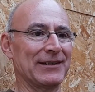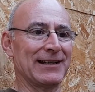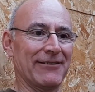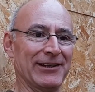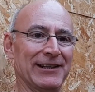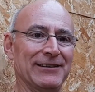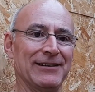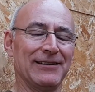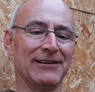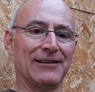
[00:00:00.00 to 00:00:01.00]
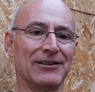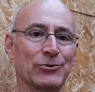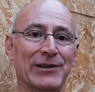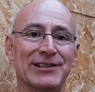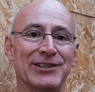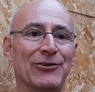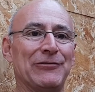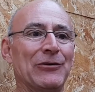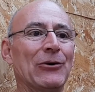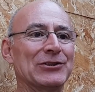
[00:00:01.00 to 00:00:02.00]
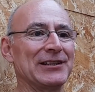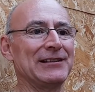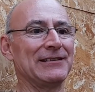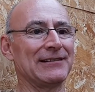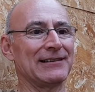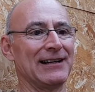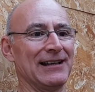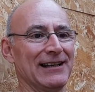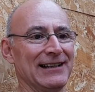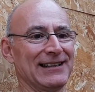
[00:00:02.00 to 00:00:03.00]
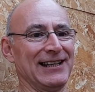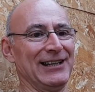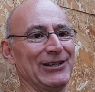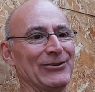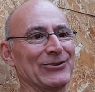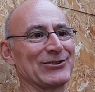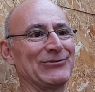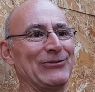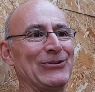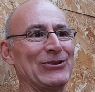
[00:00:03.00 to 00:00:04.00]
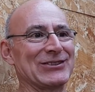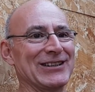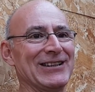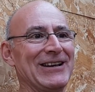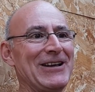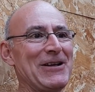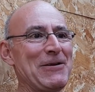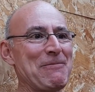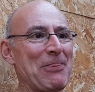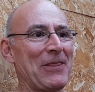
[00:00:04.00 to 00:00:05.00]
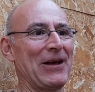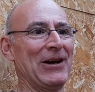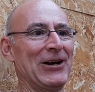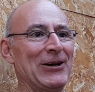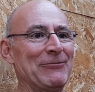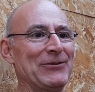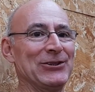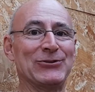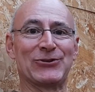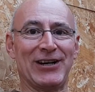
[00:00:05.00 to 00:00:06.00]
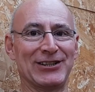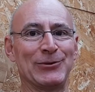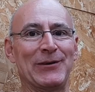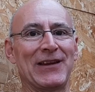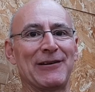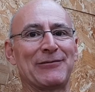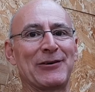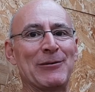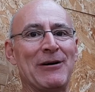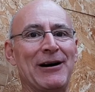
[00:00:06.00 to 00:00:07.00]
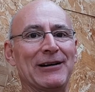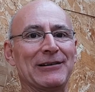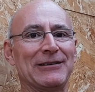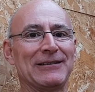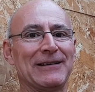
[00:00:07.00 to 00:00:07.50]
Carrying 20 or 40 kilos of water. You try doing that for a mile.